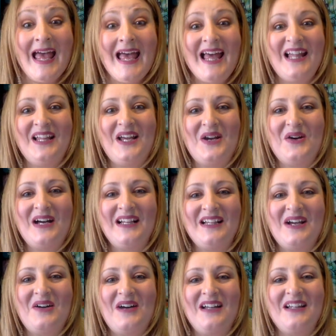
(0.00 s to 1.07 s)
Hello,
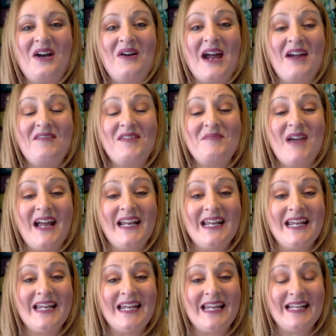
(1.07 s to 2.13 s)
hello, hello,
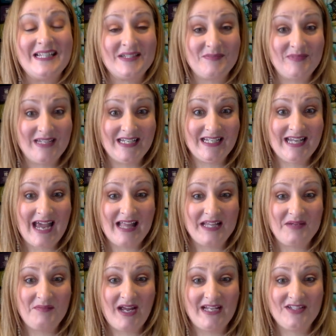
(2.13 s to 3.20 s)
everybody. It's me,
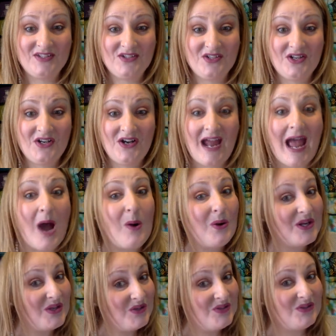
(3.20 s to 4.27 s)
Callie Meister. How are
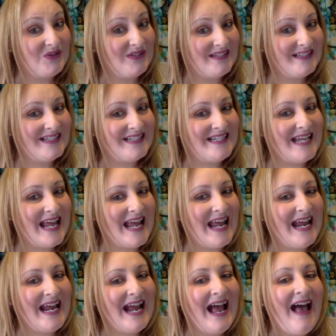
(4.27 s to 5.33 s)
you doing
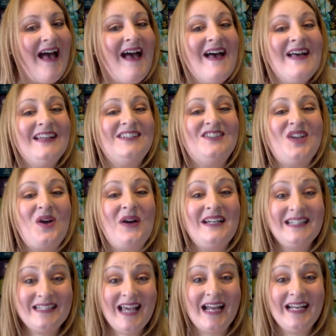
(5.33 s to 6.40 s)
today? So, I
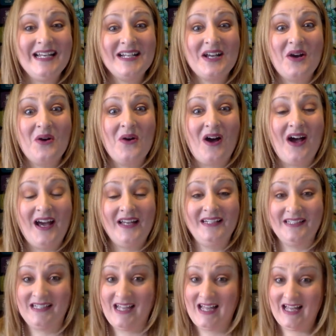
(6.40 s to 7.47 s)
decided to go
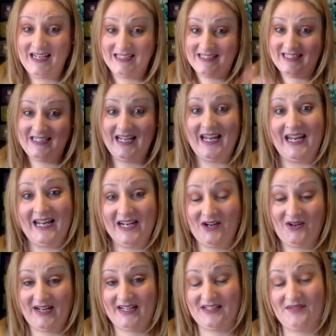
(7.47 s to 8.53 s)
online today,
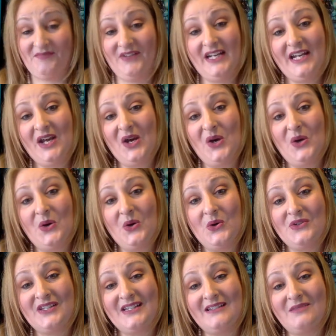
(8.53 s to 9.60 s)
create some
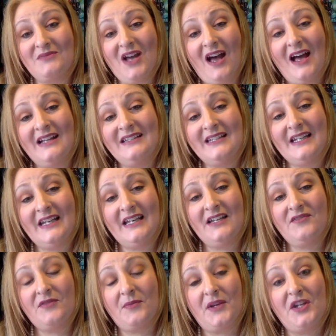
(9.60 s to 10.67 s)
videos and some
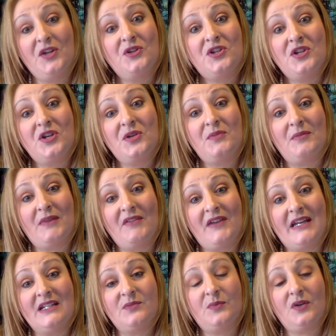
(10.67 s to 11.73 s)
content for my YouTube and my
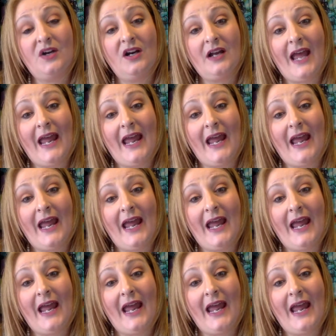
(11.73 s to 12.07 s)
Facebook.